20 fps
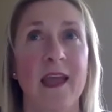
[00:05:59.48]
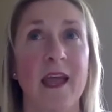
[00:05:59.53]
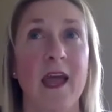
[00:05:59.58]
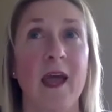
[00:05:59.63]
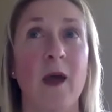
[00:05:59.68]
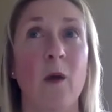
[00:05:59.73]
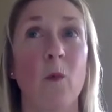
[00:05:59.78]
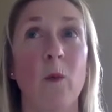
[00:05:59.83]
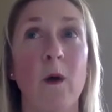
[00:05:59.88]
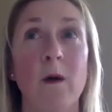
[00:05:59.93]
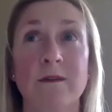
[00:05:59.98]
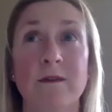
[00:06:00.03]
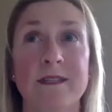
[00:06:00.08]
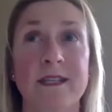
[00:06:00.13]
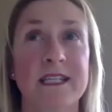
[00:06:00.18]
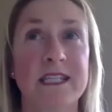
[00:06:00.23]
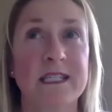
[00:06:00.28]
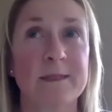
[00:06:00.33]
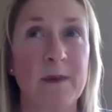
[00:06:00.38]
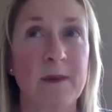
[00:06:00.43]
What was
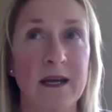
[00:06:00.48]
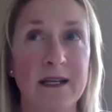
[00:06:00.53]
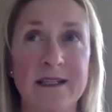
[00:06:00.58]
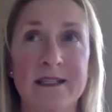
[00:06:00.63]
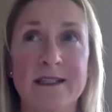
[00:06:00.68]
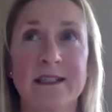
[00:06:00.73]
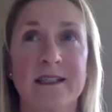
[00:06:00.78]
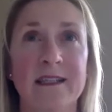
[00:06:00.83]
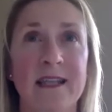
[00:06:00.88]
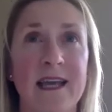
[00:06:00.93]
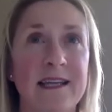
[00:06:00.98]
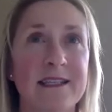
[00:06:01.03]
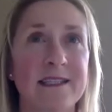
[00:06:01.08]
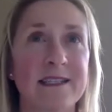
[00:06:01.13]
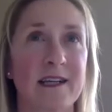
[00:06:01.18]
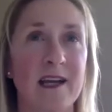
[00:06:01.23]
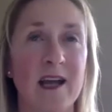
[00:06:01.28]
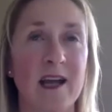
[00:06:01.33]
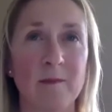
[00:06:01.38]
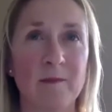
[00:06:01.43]
expected to last
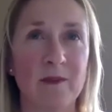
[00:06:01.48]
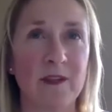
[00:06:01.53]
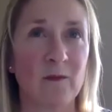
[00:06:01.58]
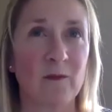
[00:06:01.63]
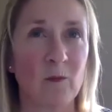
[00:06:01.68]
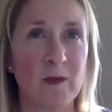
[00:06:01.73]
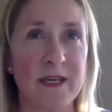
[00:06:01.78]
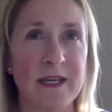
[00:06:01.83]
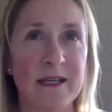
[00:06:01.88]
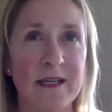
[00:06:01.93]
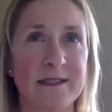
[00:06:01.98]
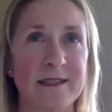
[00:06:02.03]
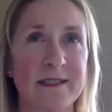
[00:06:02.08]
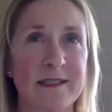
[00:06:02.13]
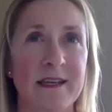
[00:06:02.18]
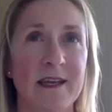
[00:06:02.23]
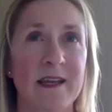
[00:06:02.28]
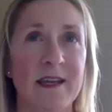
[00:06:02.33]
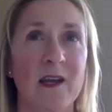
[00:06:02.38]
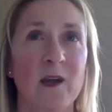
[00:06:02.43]
a couple of weeks
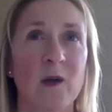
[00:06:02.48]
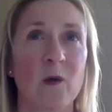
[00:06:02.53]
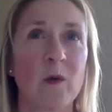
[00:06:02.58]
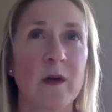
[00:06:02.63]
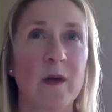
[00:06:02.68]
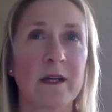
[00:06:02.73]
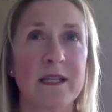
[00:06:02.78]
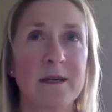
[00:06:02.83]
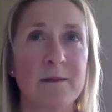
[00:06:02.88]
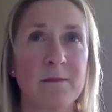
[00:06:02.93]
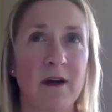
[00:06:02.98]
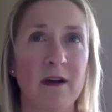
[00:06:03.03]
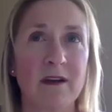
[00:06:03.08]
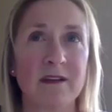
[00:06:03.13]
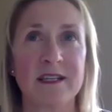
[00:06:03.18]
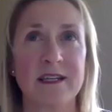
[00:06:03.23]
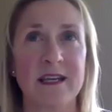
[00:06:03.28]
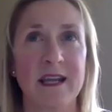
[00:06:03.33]
quickly marked an